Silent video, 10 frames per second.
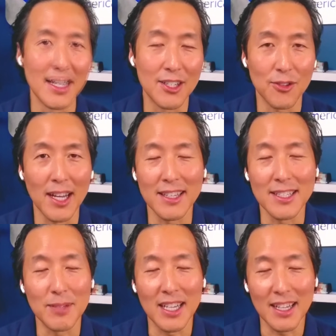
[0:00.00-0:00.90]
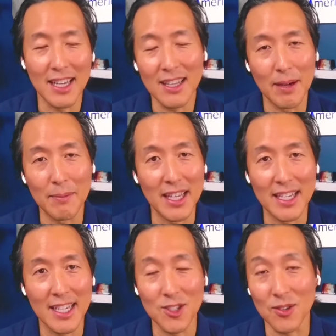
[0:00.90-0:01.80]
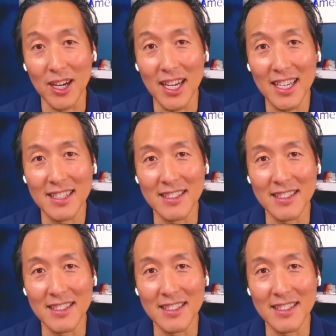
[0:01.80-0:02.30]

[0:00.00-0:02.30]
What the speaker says: and trying them. And a lot of them, I mean, they taste great.